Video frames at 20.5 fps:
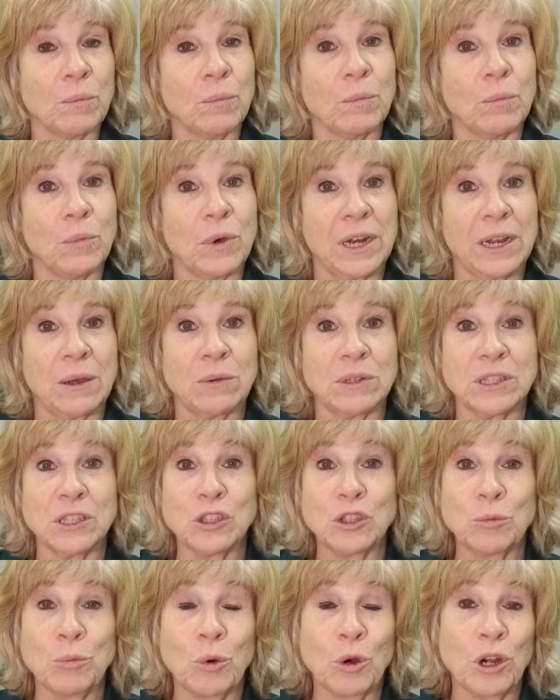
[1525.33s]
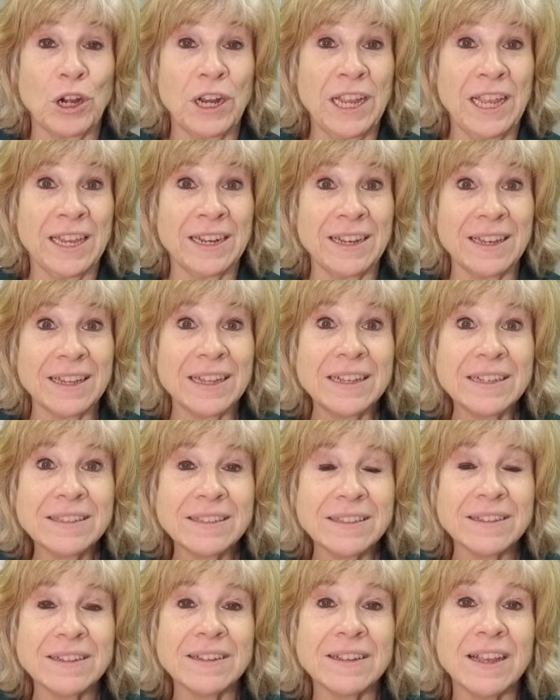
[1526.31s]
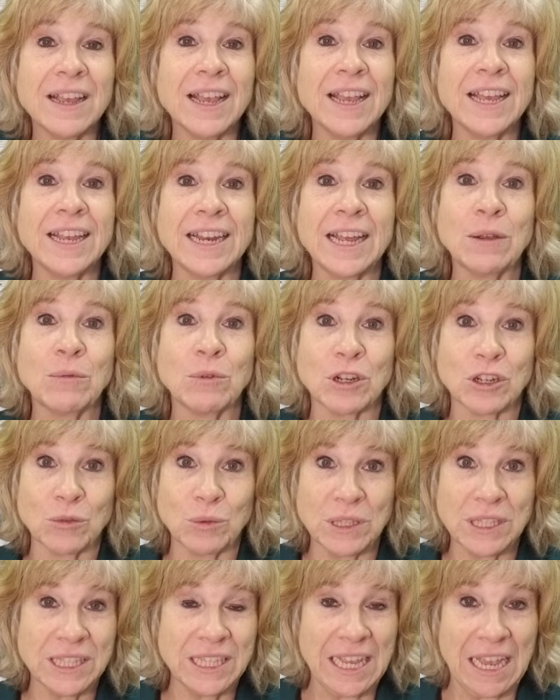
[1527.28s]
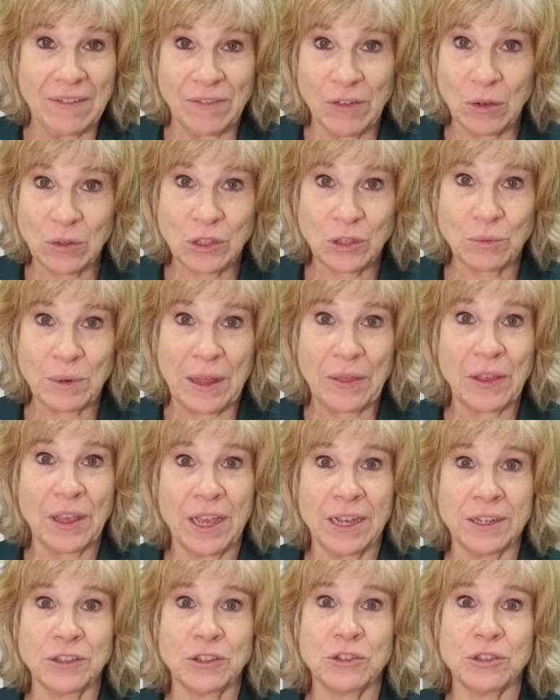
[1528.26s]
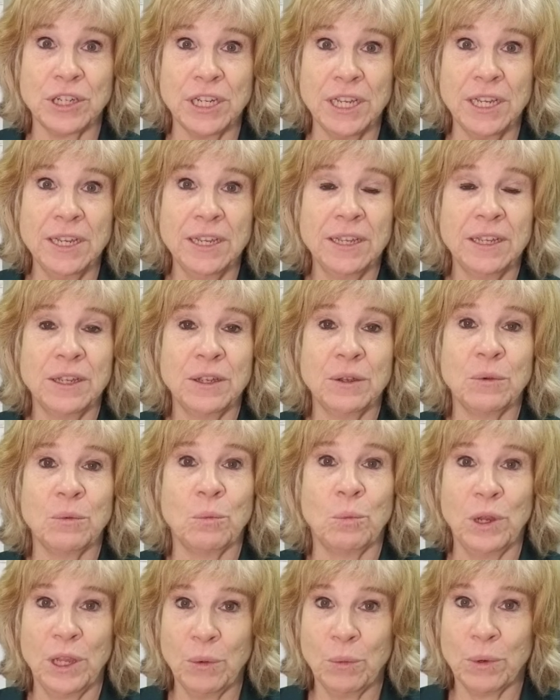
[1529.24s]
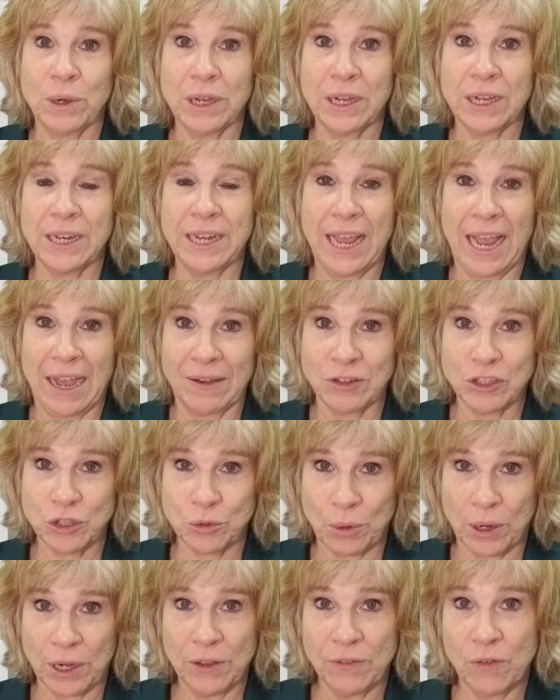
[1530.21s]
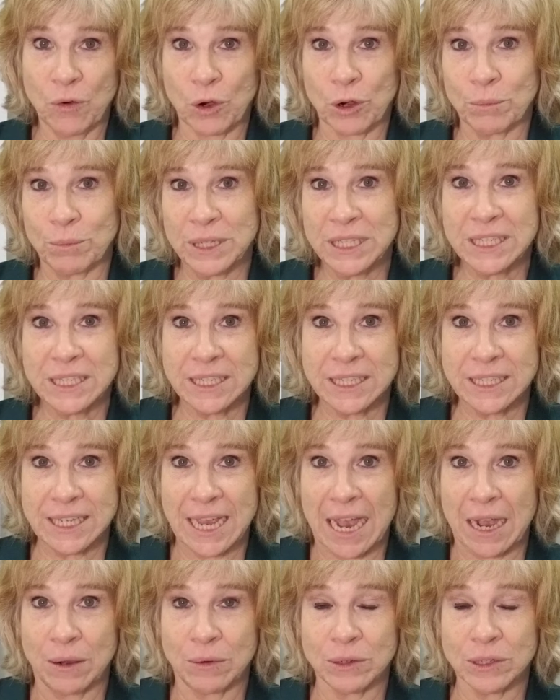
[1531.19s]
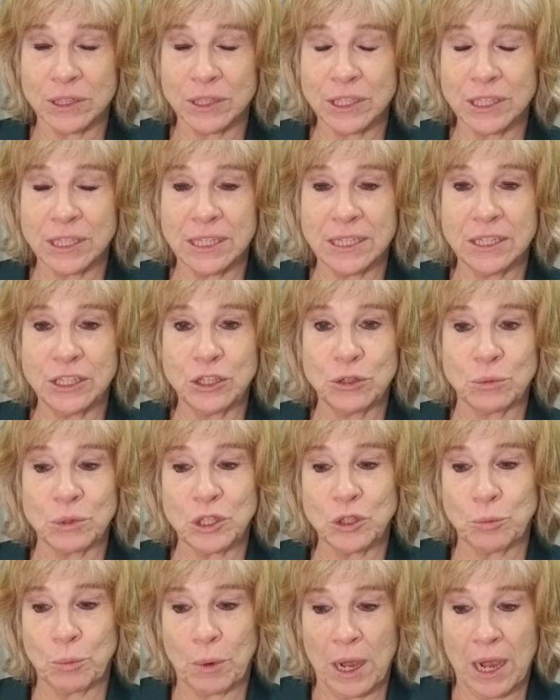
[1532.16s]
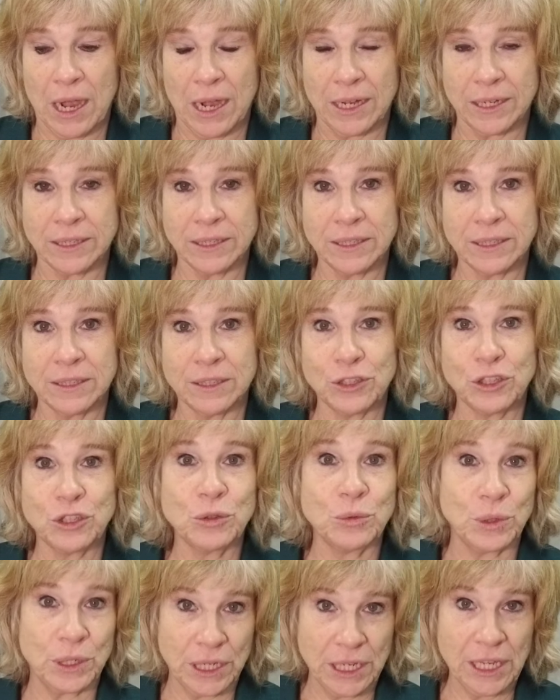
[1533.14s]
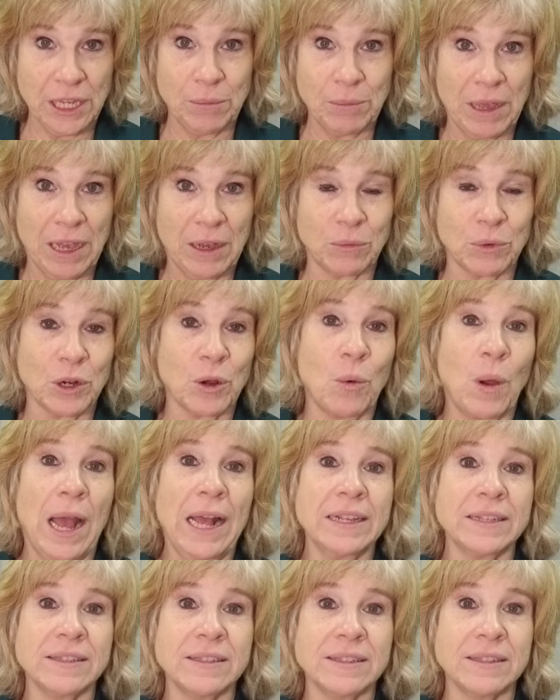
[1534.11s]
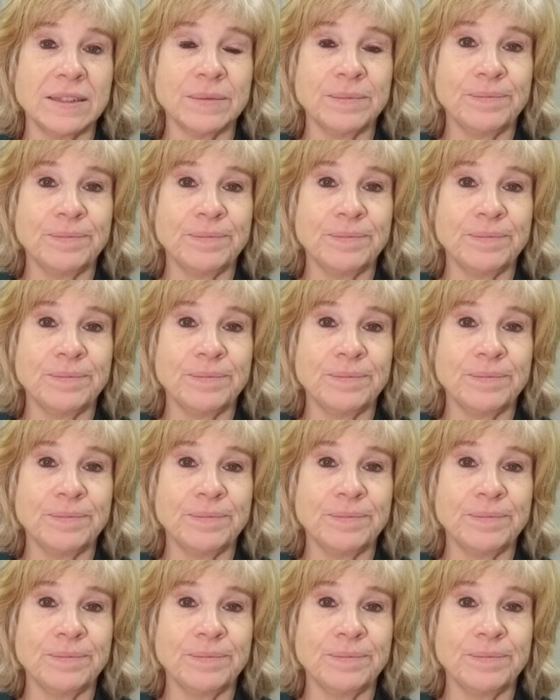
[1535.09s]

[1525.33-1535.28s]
When I was a support analyst and I worked with CFOs around the country, we would have a 24 business hours to respond to an email request.